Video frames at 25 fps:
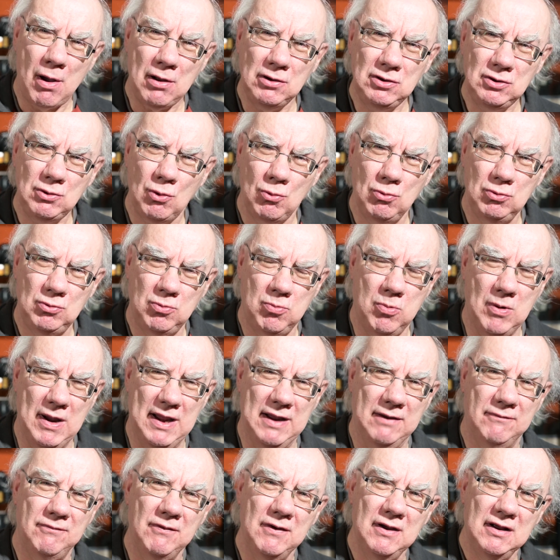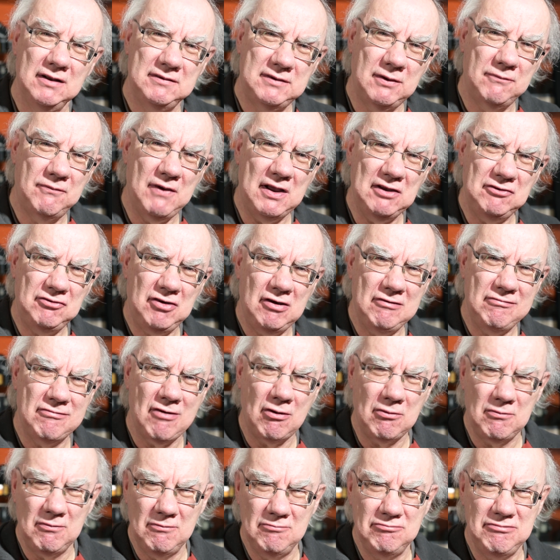bundled with DaVinci
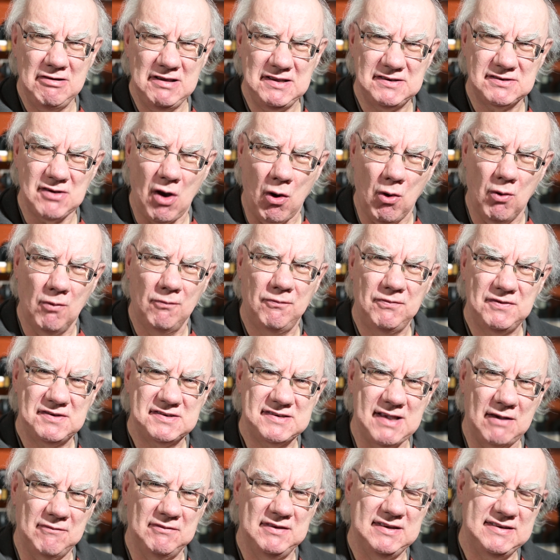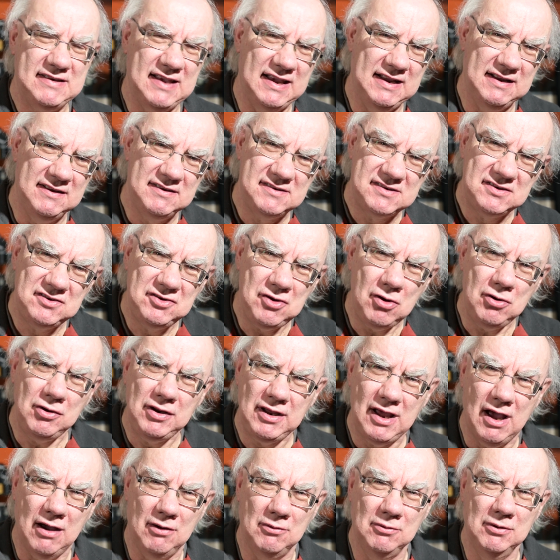Resolve seventeen
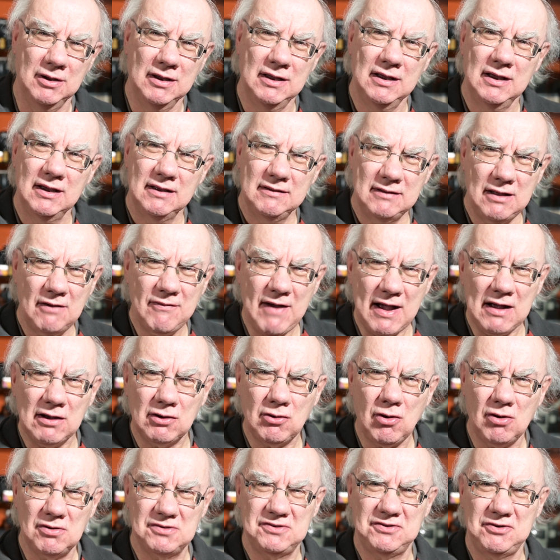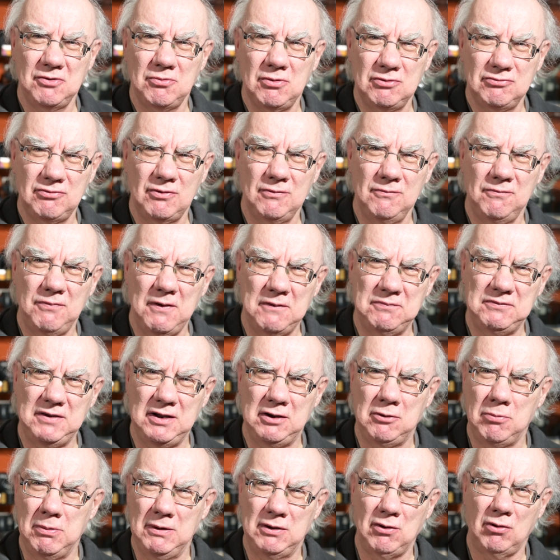Studio. Now that cost two hundred and
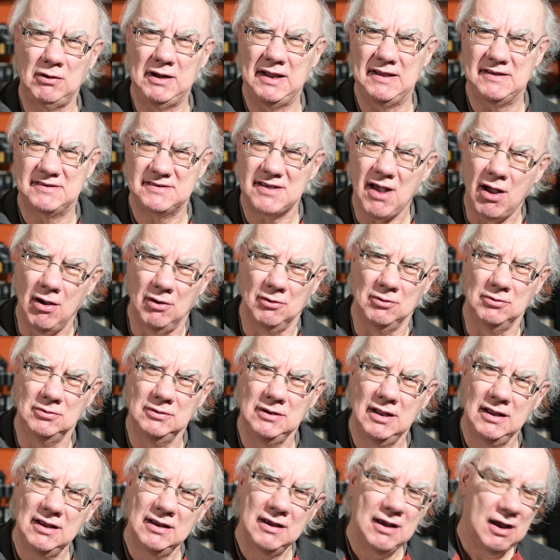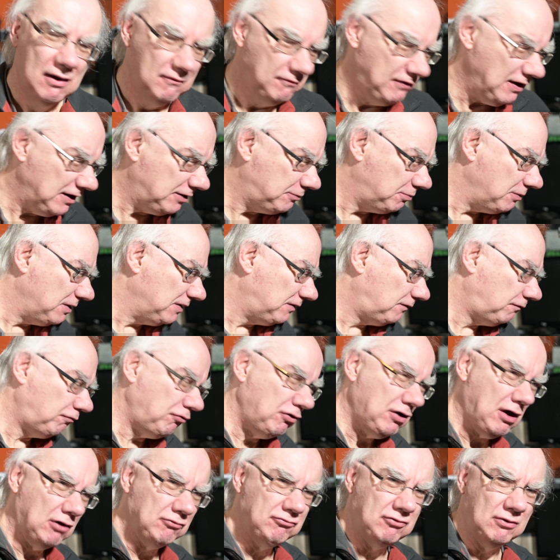fifty quid on its own. This was
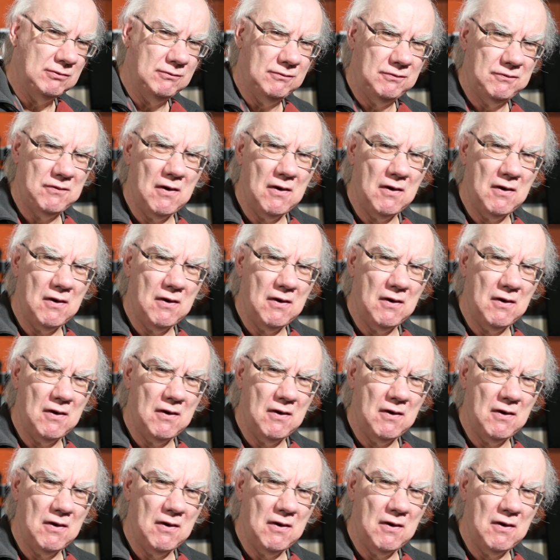three hundred and